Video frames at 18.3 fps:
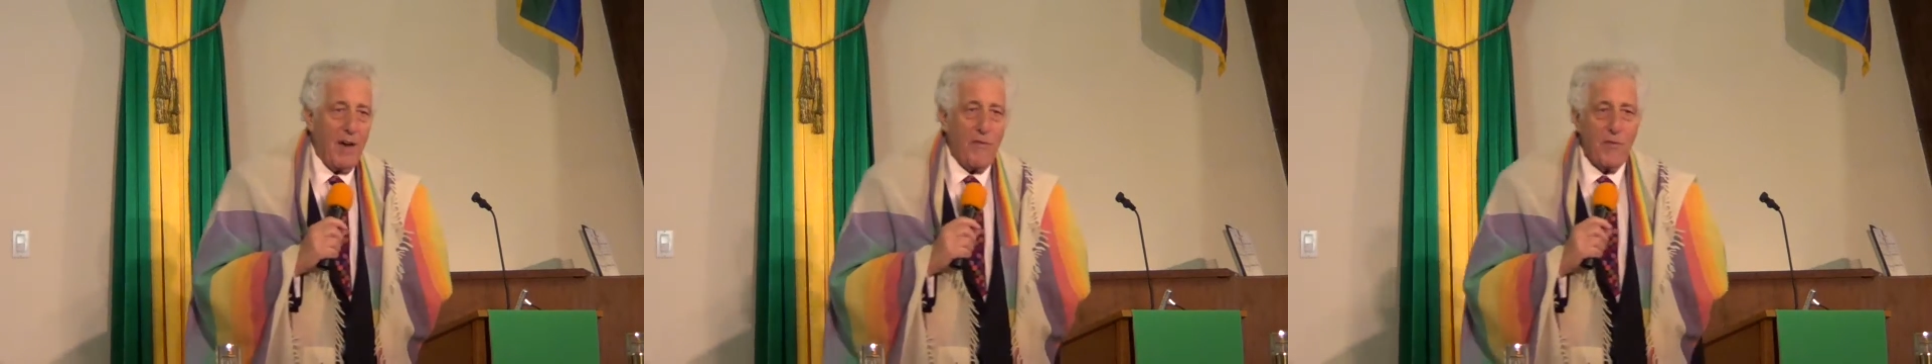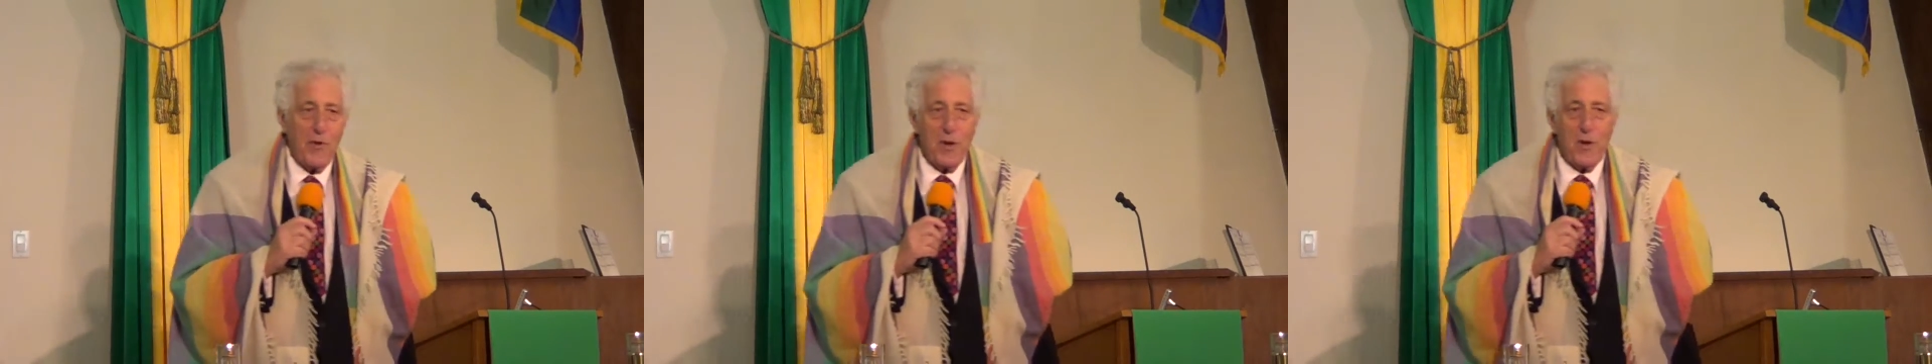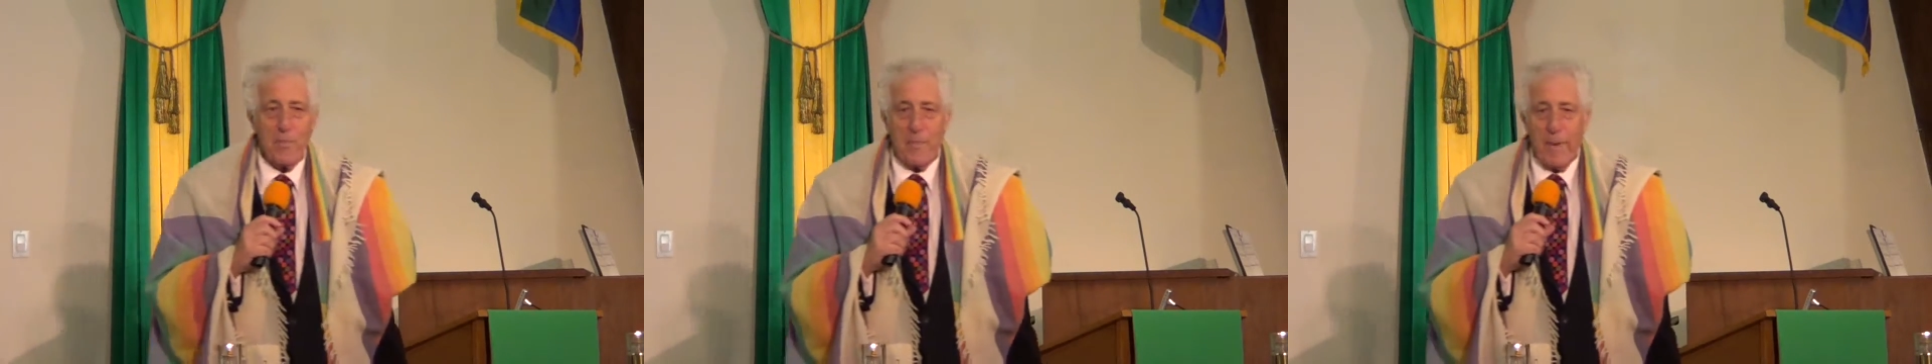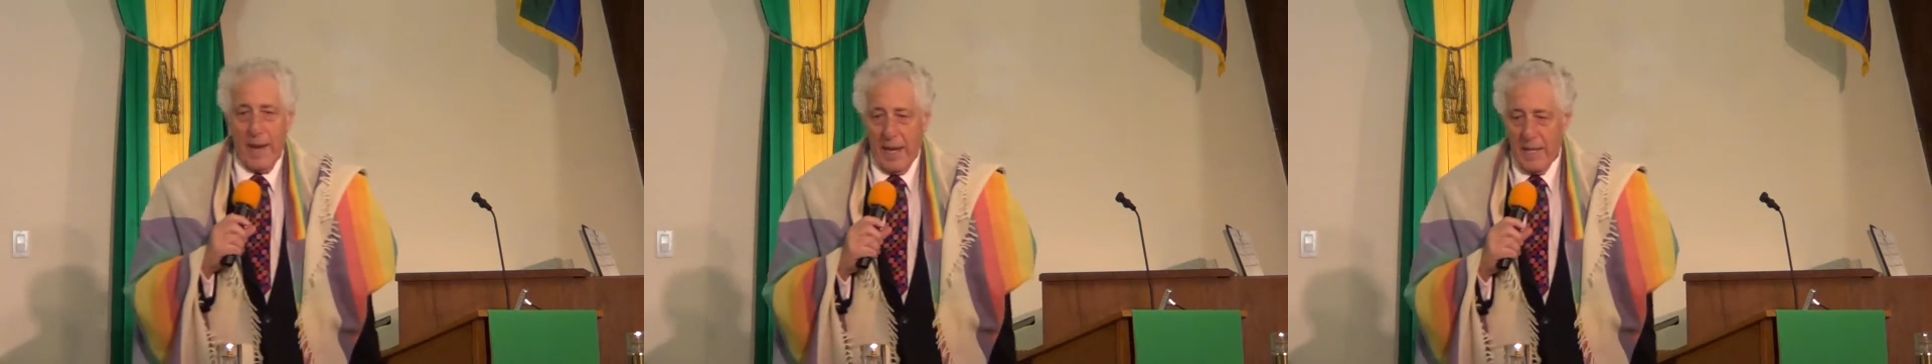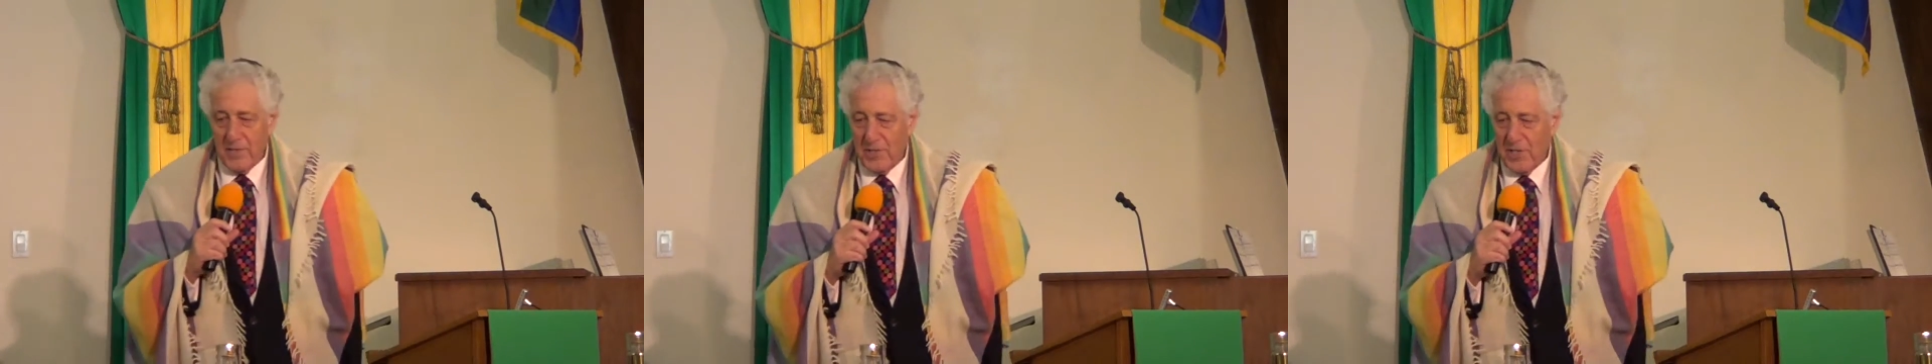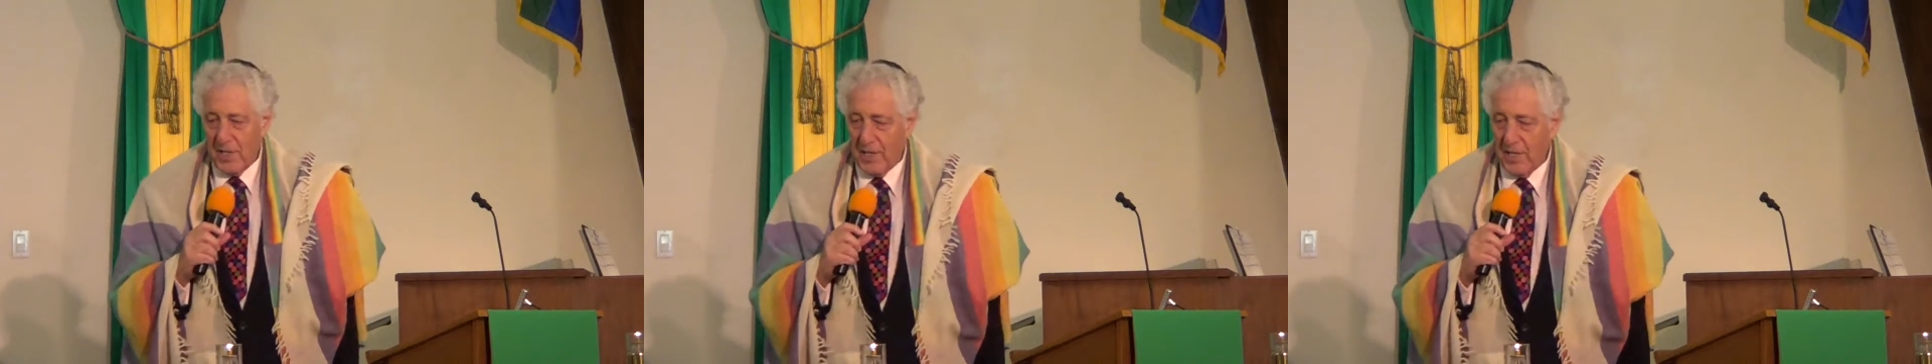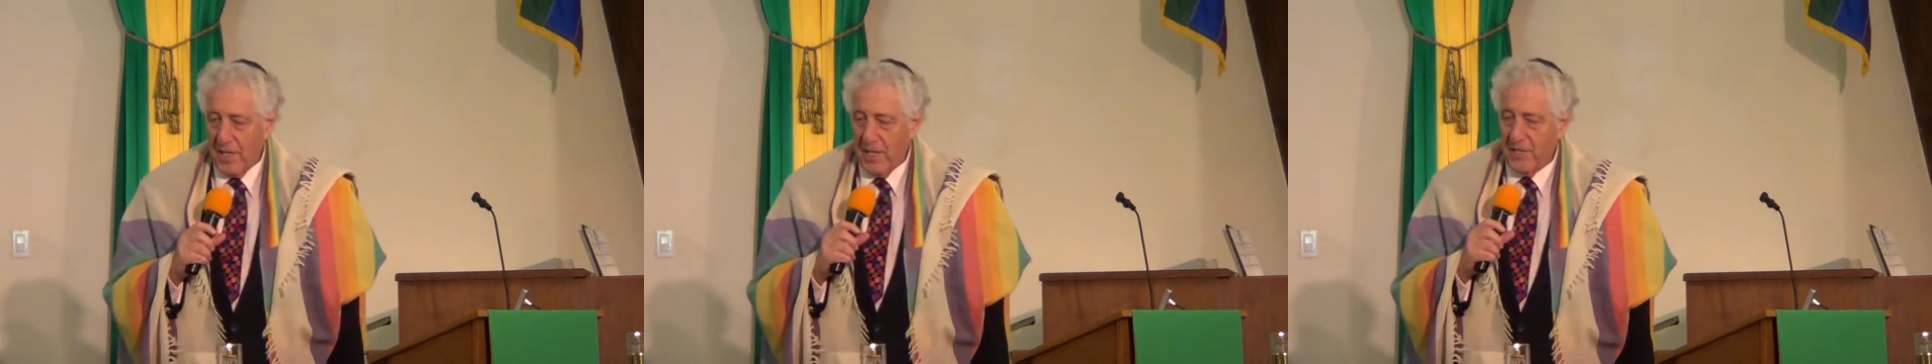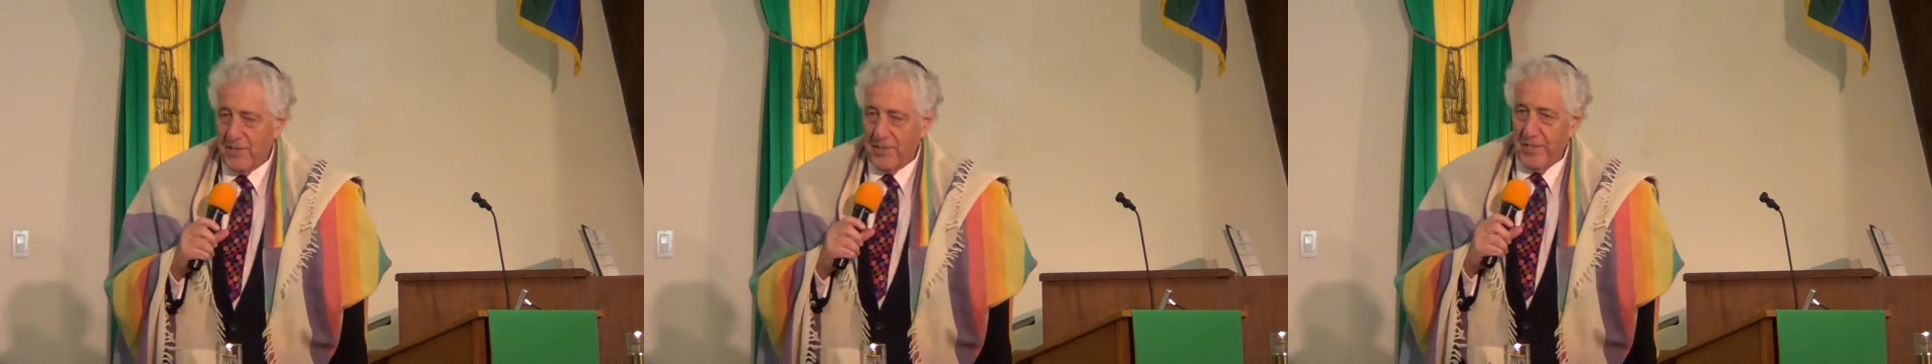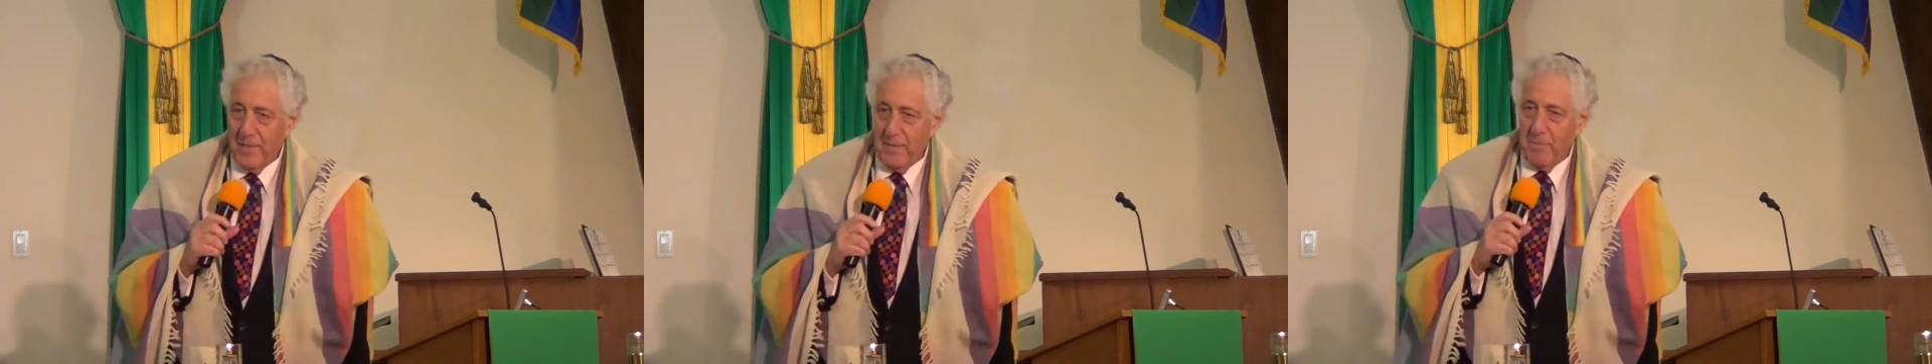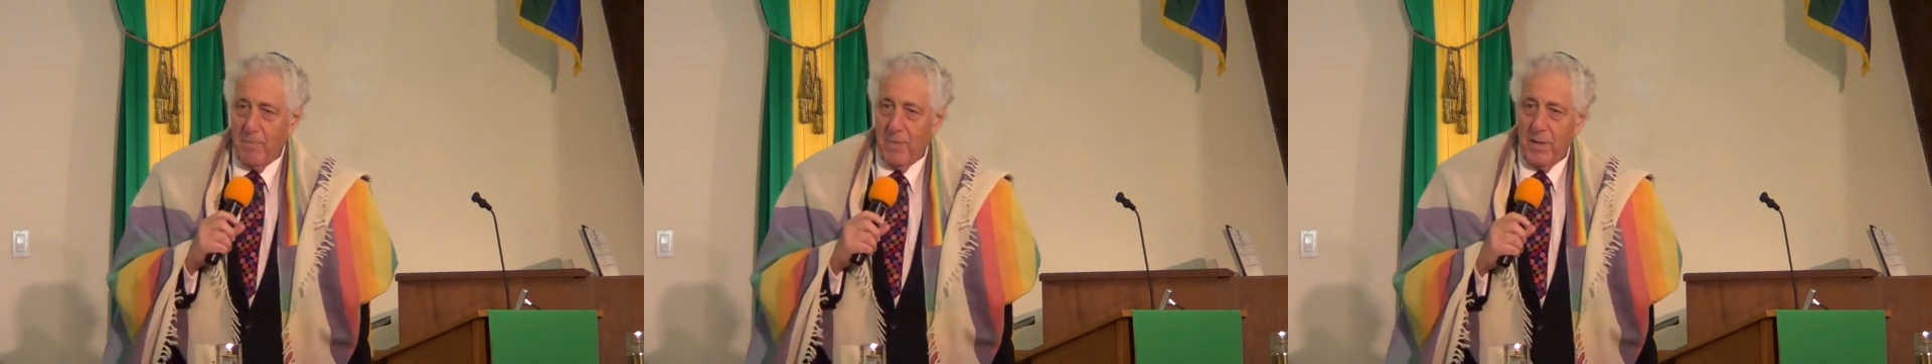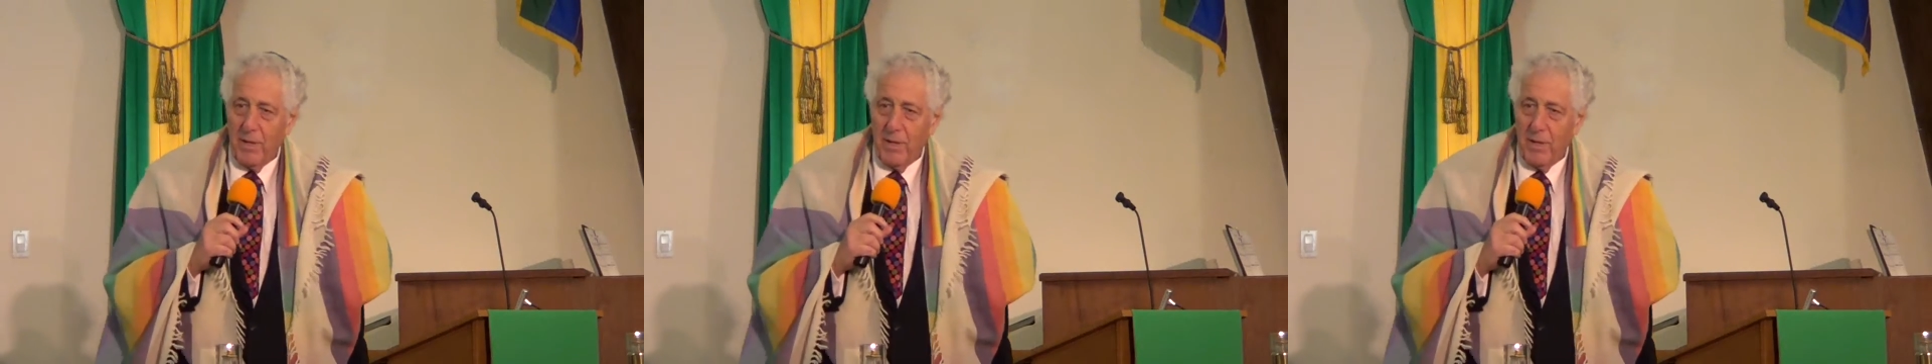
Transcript: of your masochism